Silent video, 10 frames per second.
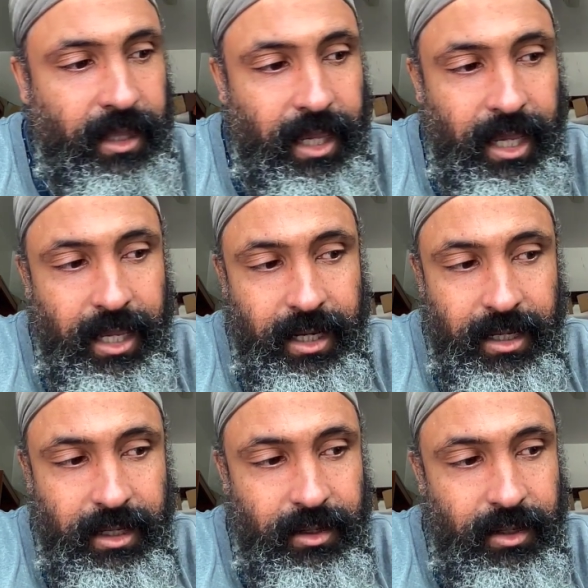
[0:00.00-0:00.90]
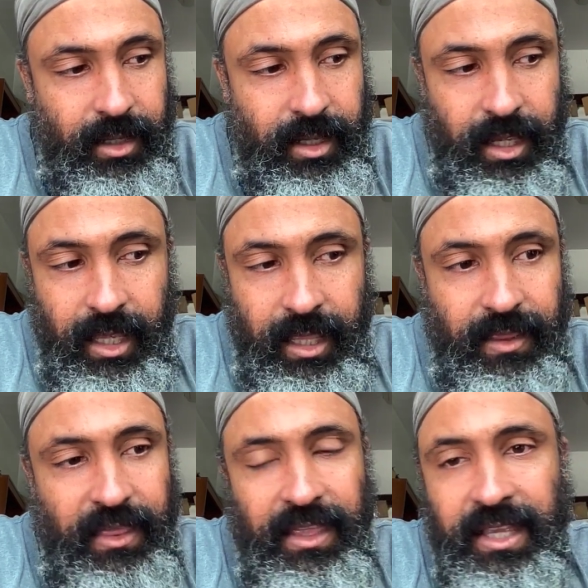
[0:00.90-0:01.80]
And
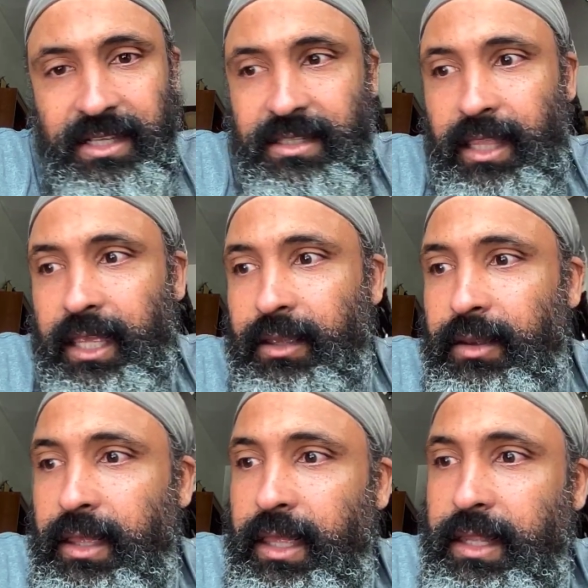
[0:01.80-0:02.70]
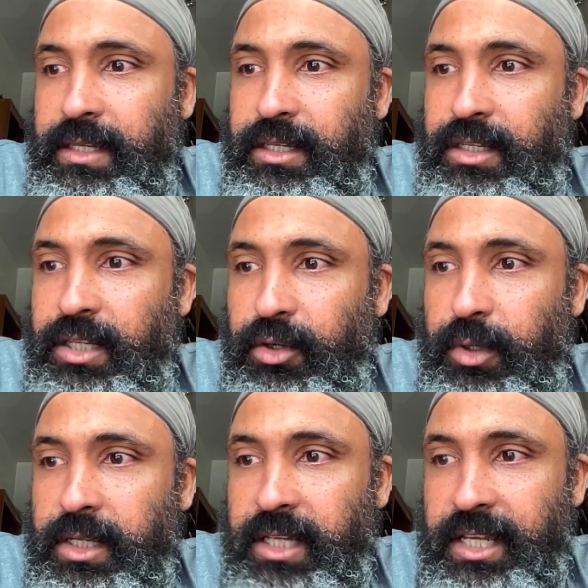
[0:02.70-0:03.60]
the thing is, like, to
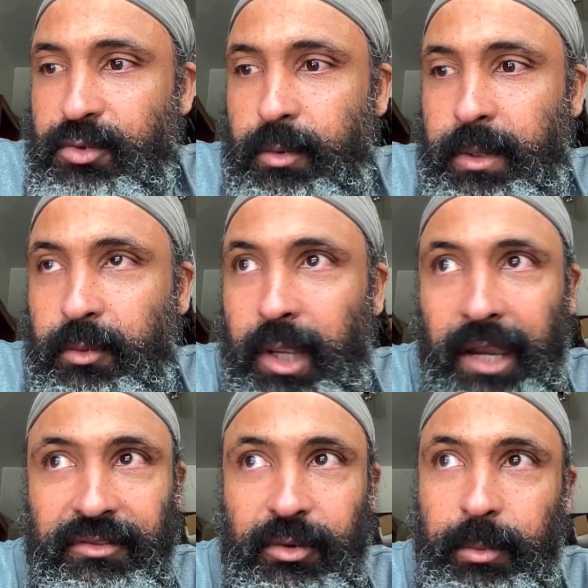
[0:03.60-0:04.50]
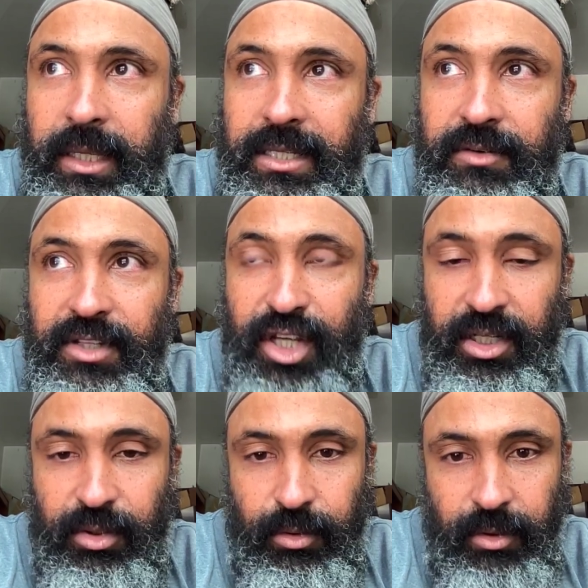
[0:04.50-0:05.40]
criticize women, we have to be
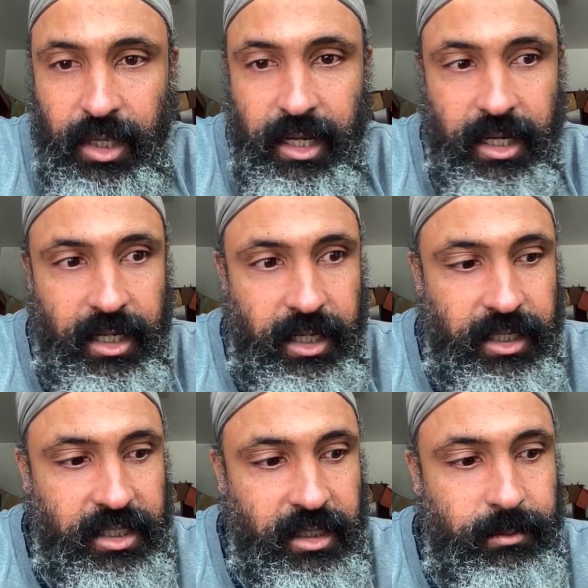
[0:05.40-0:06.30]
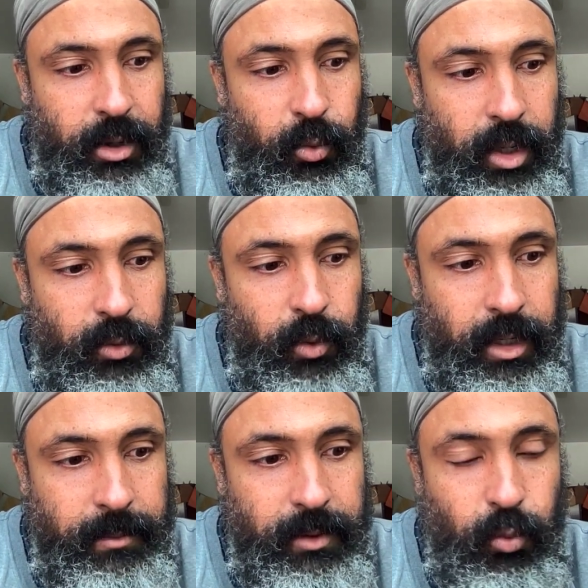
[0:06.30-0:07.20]
gentle, and additionally, but when
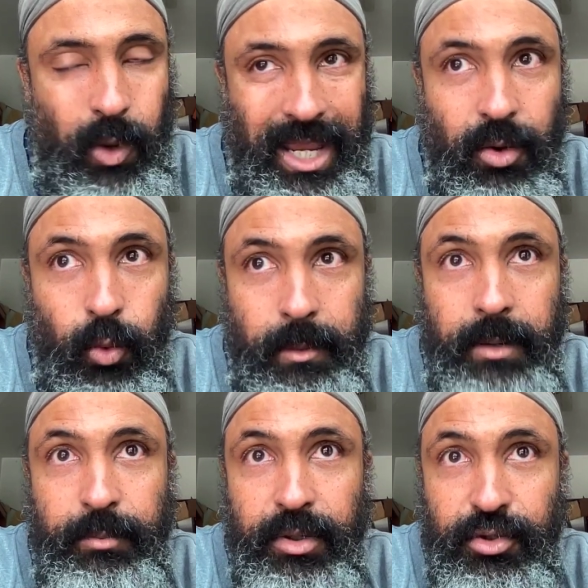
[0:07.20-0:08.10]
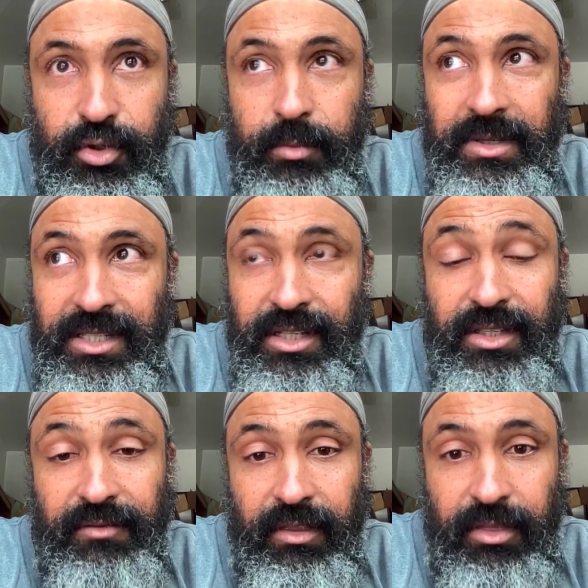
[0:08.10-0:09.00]
women presume positions
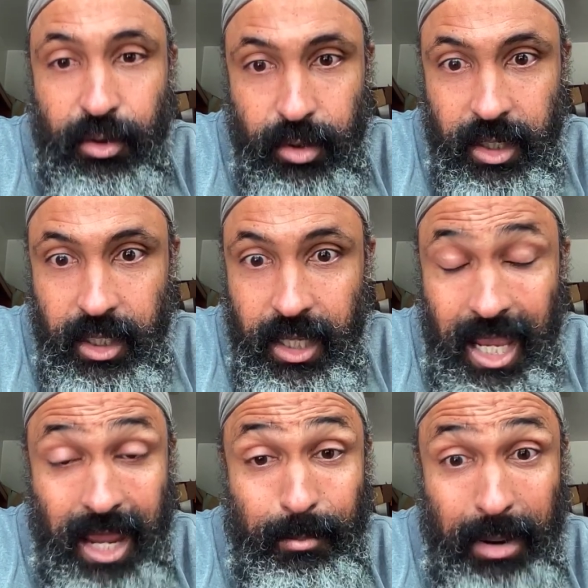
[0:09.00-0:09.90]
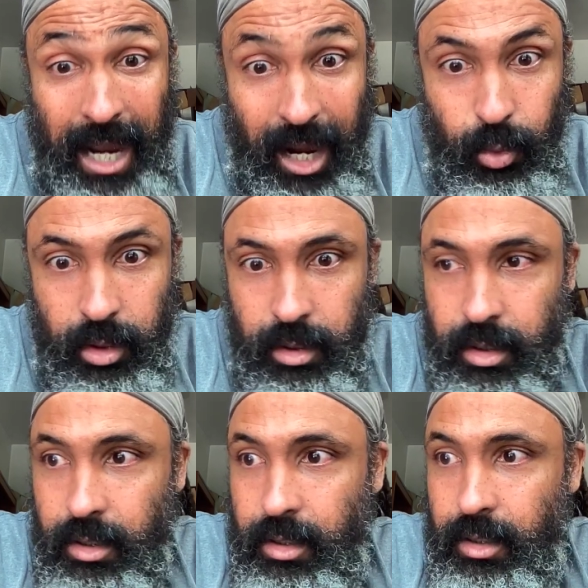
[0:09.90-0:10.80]
of authority and power
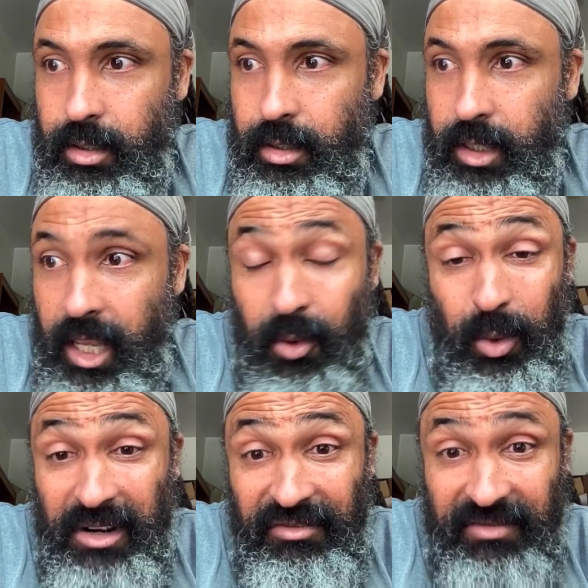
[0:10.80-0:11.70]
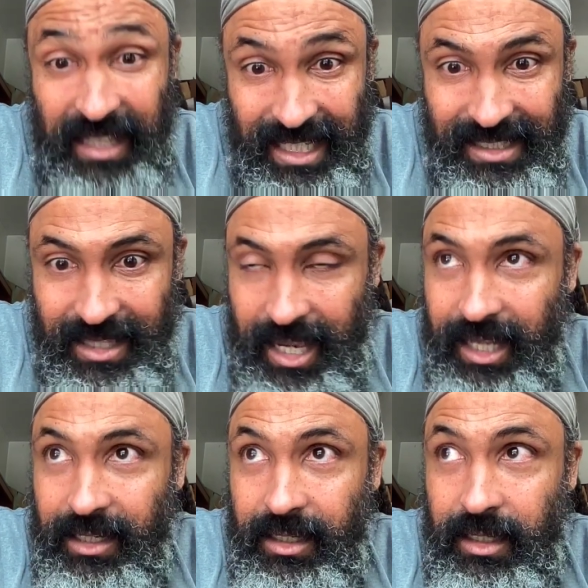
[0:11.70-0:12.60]
and want to flex that,
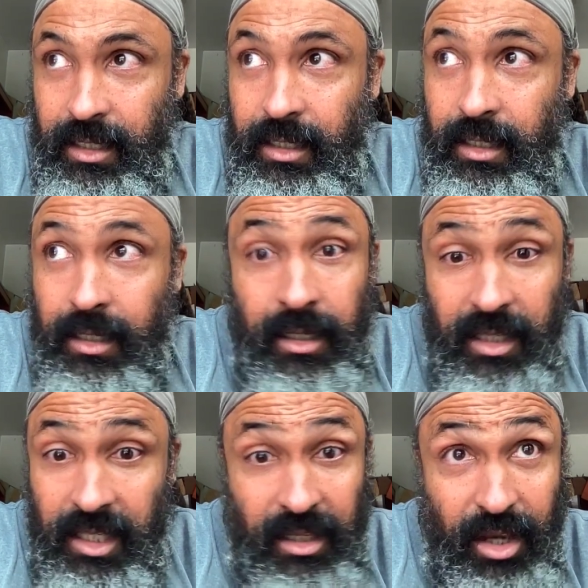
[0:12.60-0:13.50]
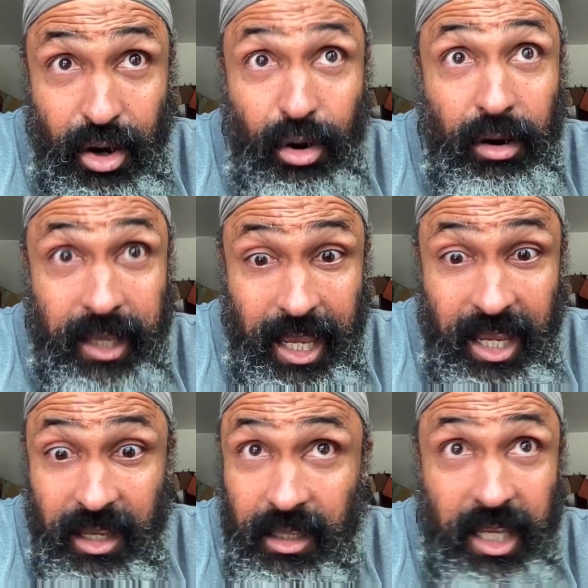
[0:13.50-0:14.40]

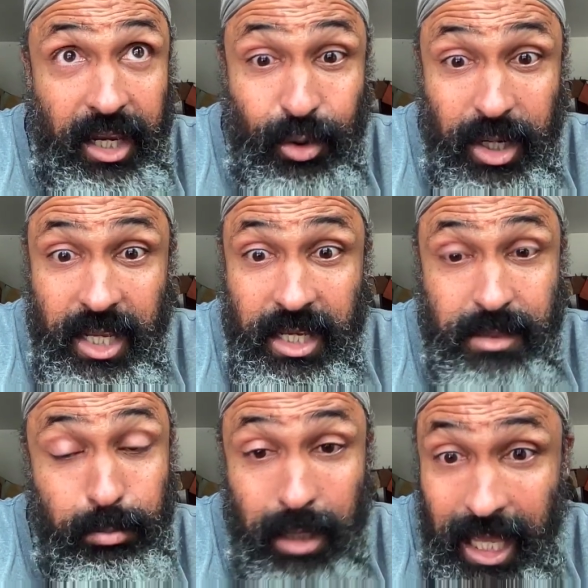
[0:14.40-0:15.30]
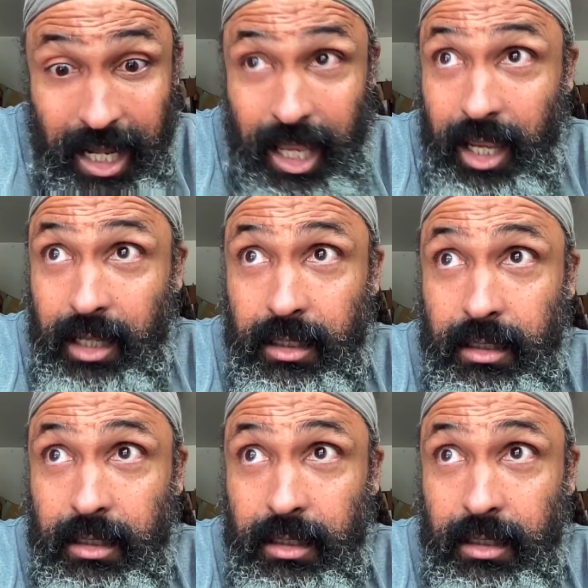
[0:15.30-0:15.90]
okay, here it is, blah that,